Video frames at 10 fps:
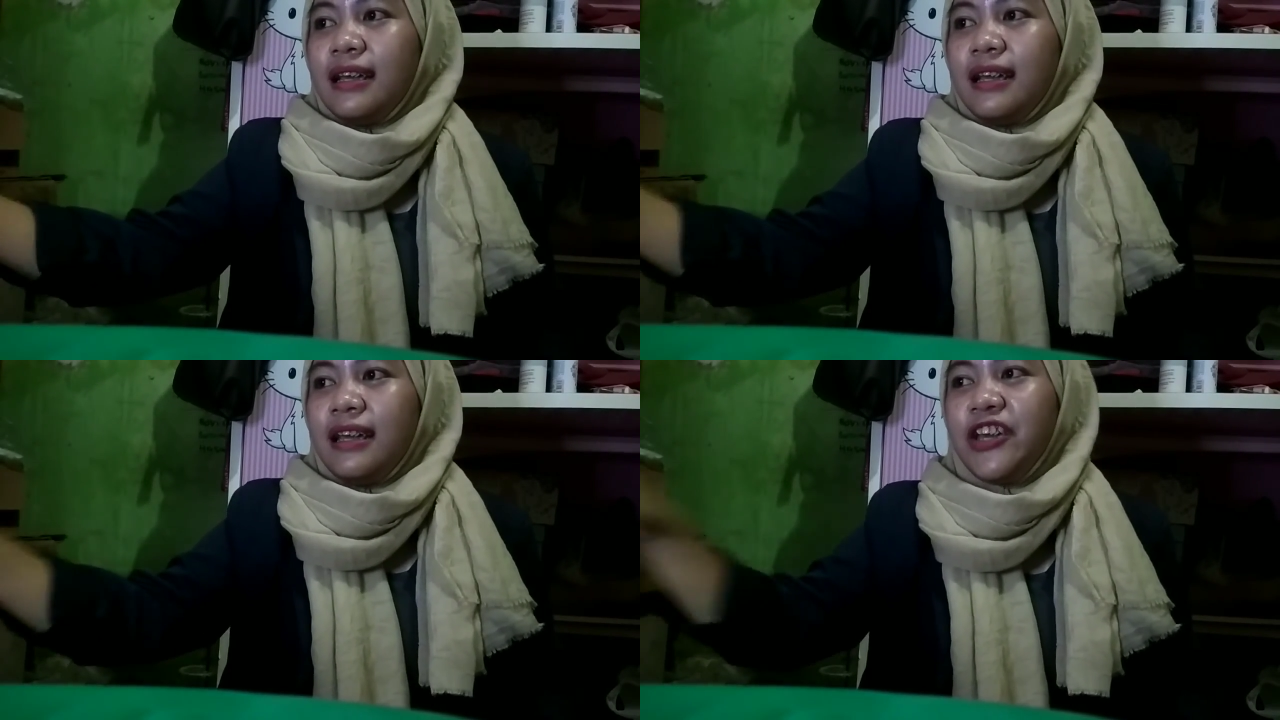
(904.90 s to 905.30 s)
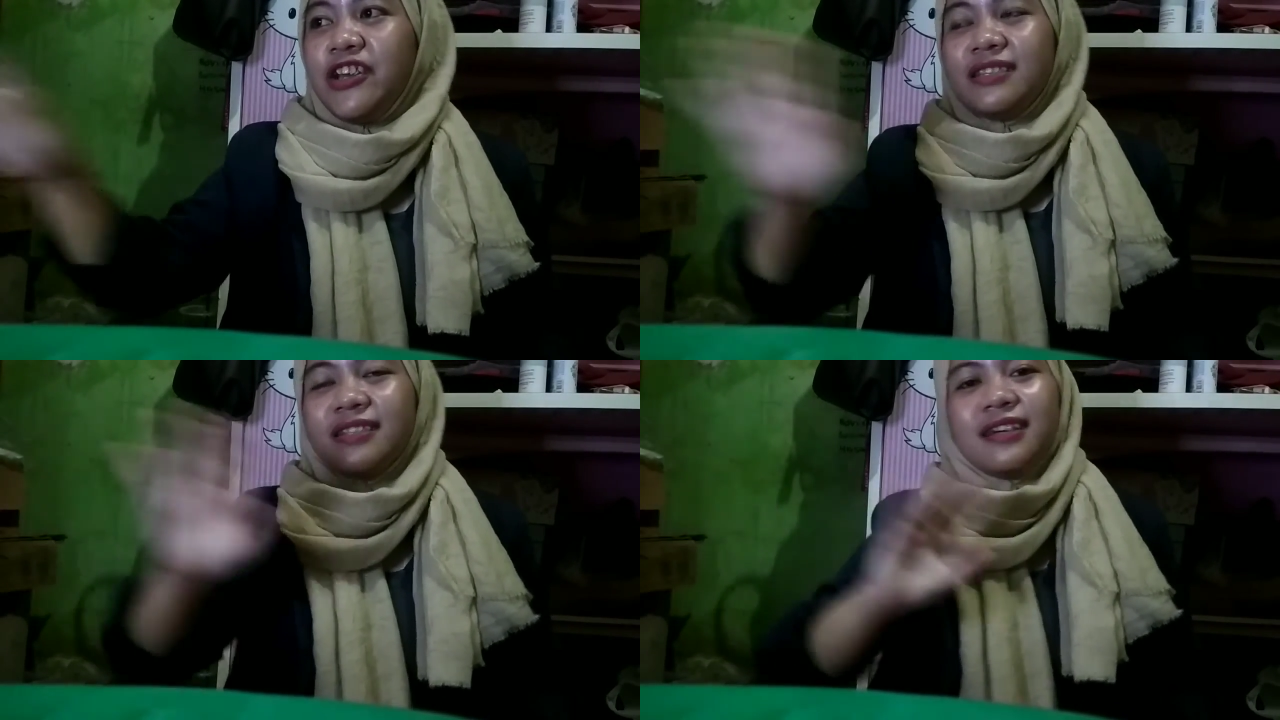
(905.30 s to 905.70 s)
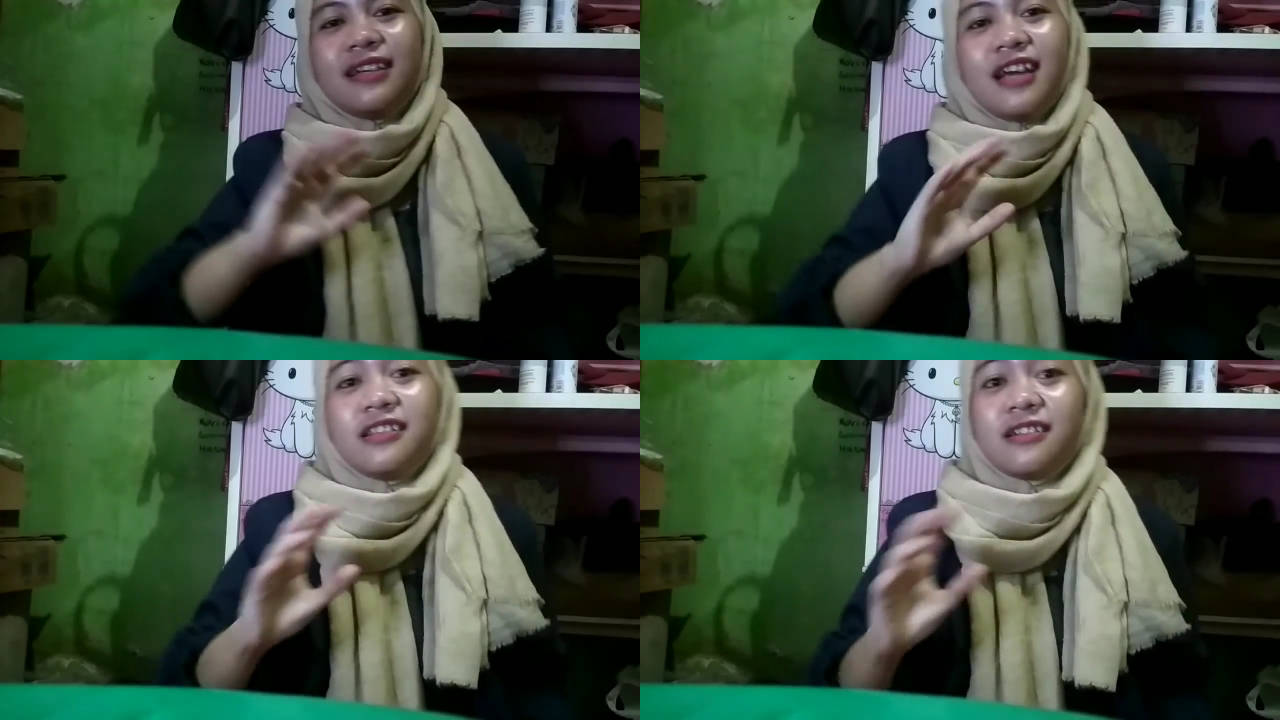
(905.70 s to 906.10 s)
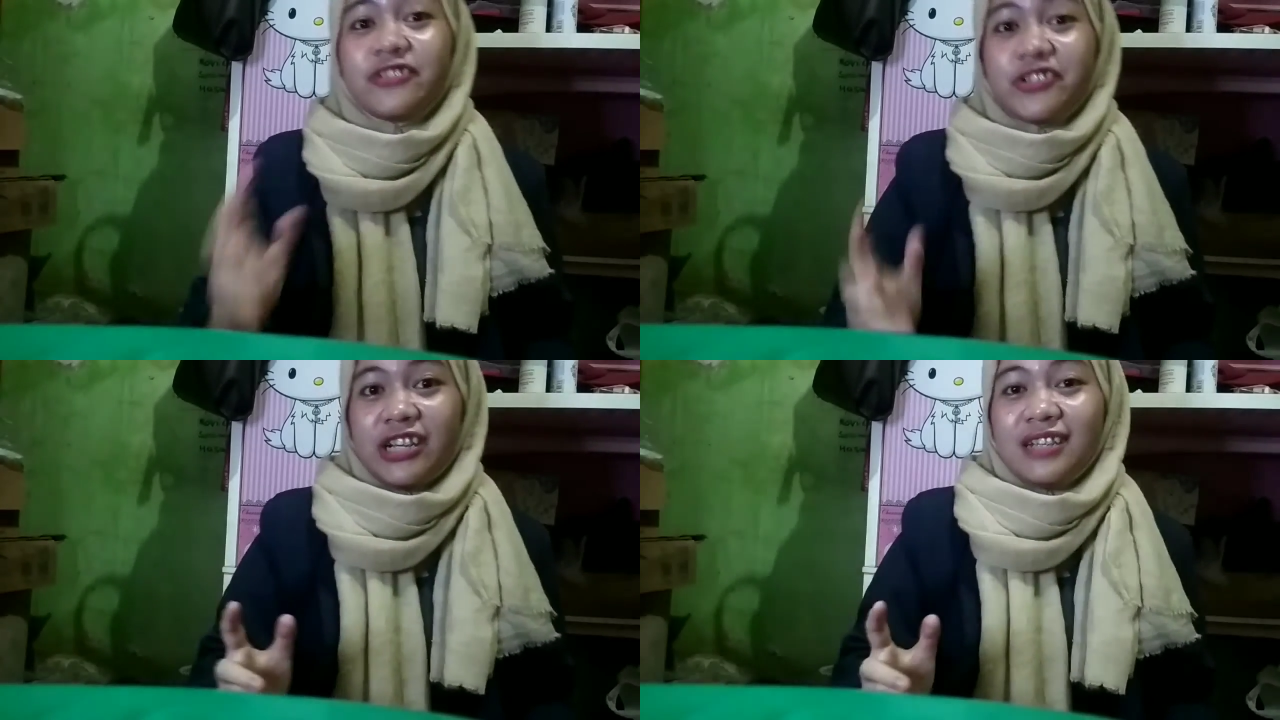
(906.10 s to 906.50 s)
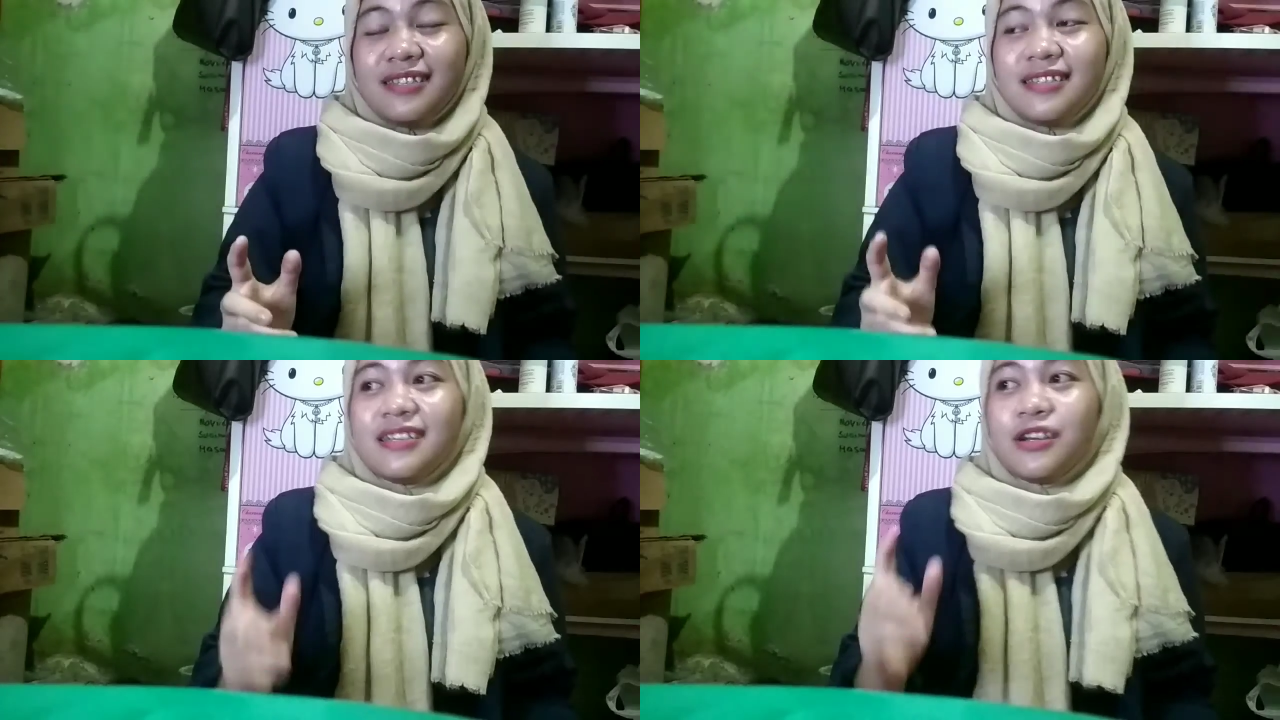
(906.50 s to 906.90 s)
Here is another trick.
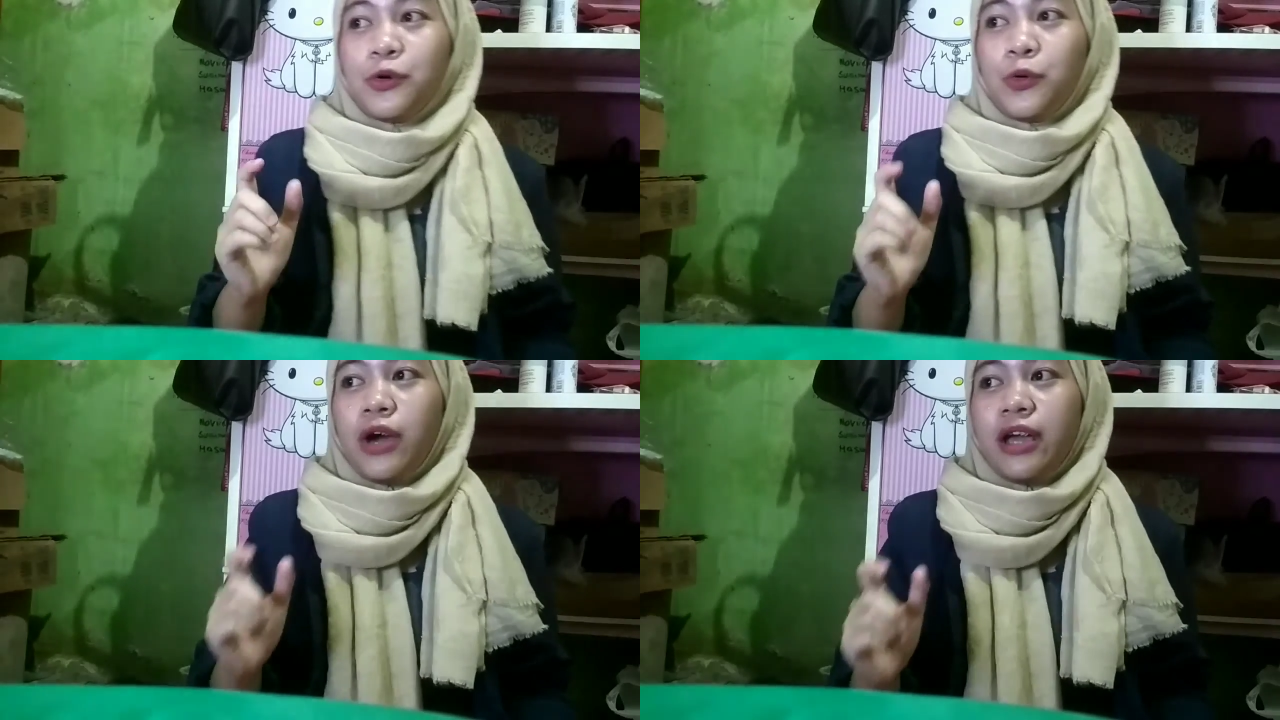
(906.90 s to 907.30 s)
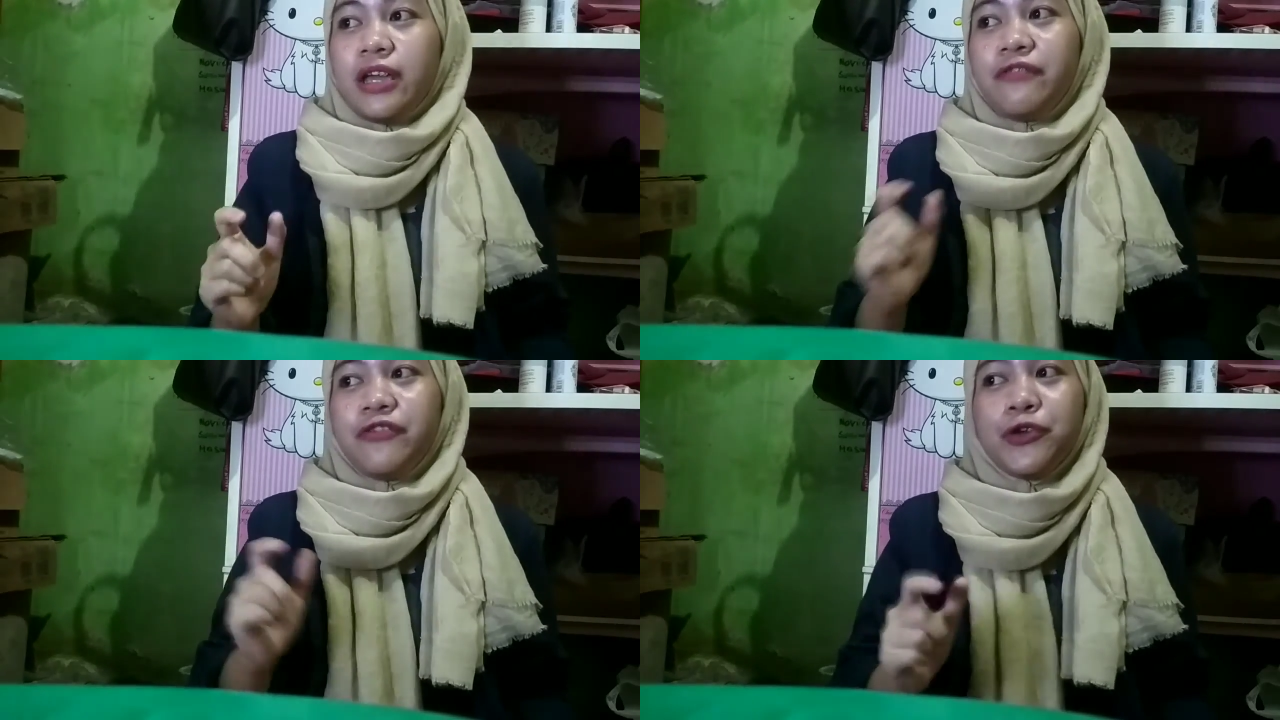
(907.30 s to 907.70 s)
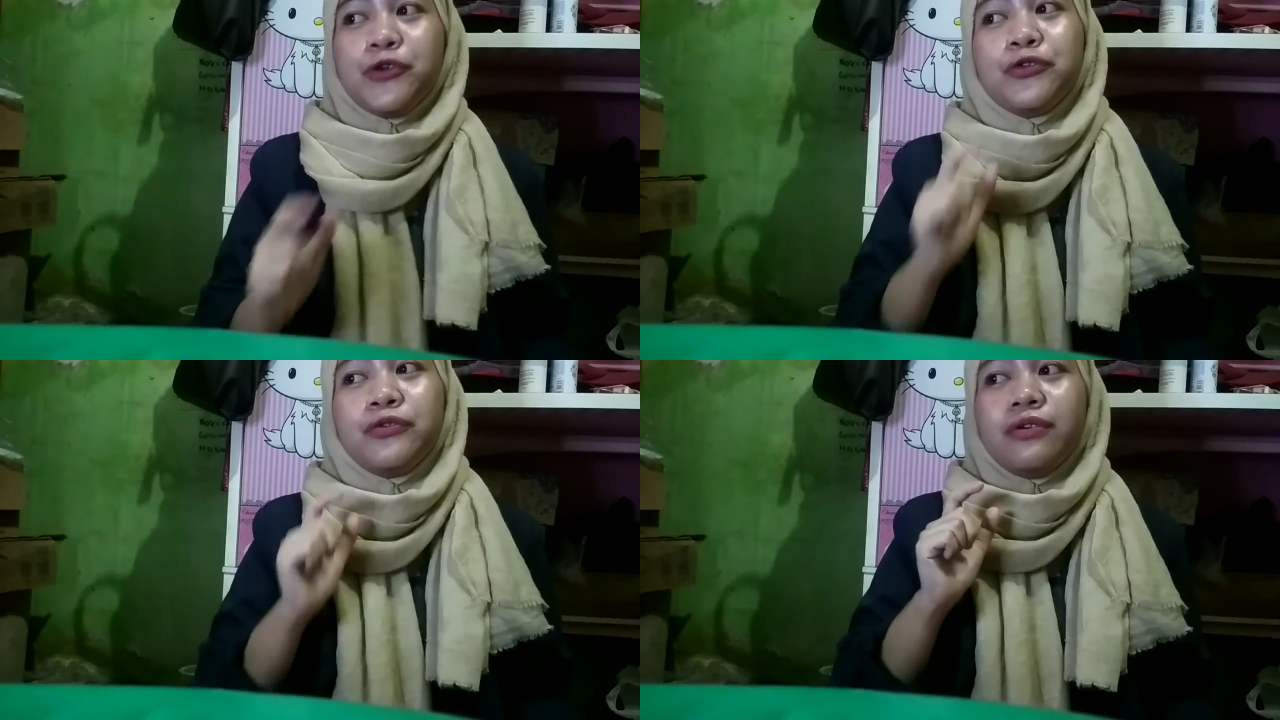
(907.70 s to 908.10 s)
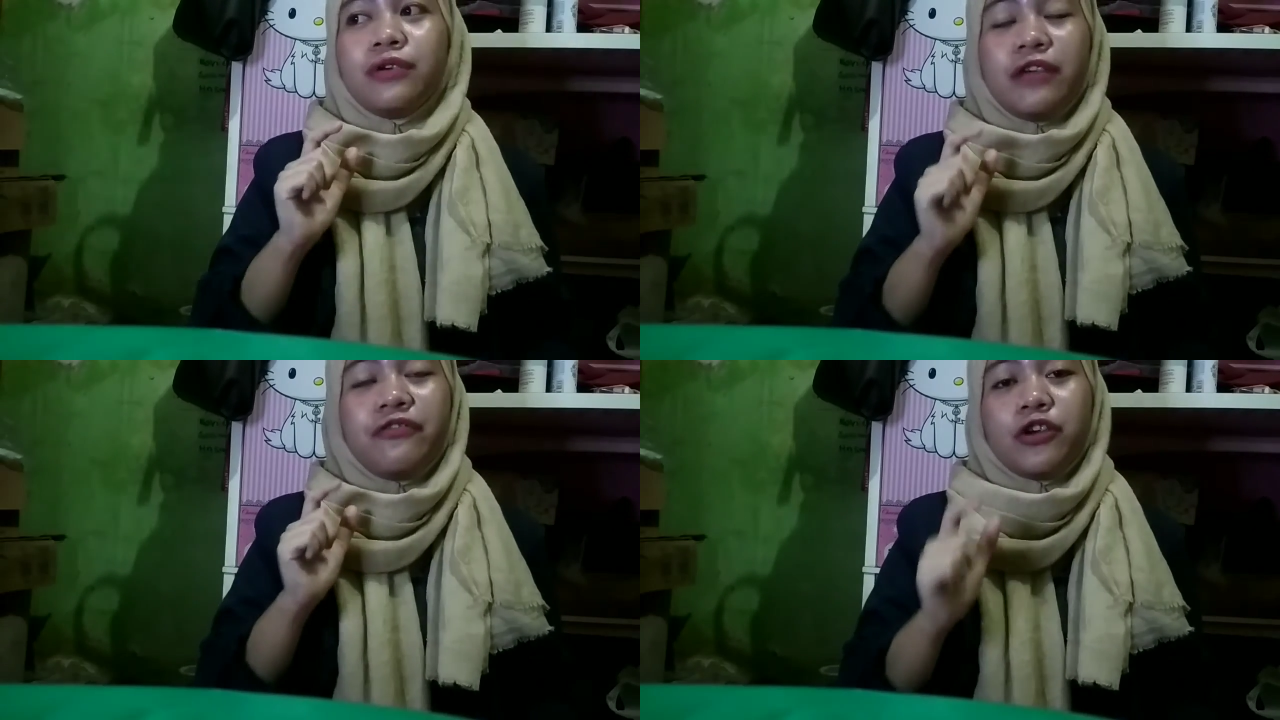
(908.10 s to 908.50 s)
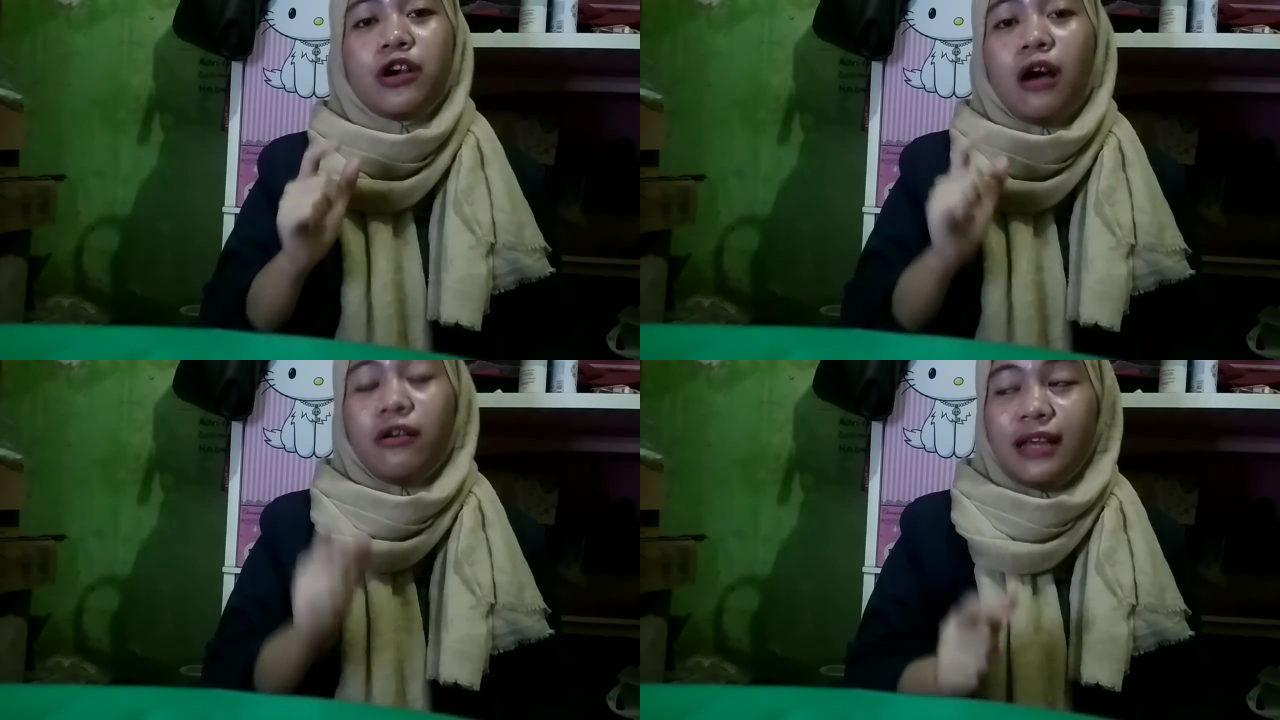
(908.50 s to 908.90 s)
If your
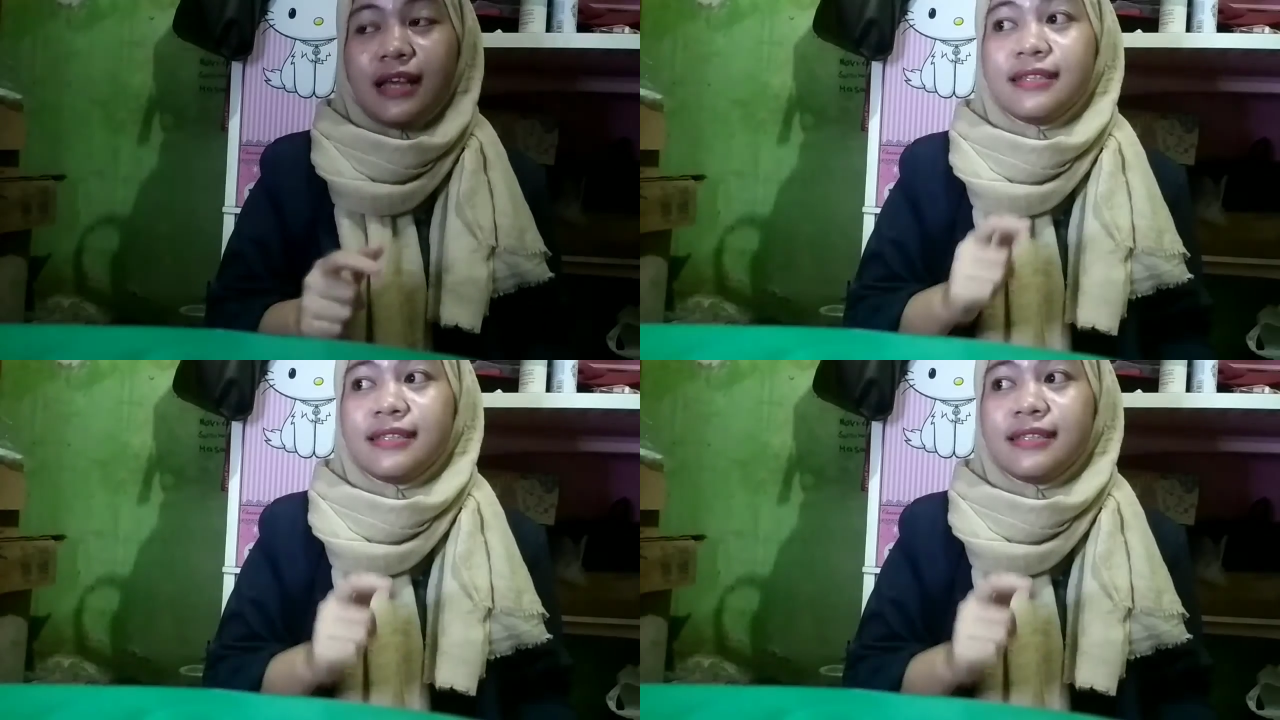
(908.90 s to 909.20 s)
audience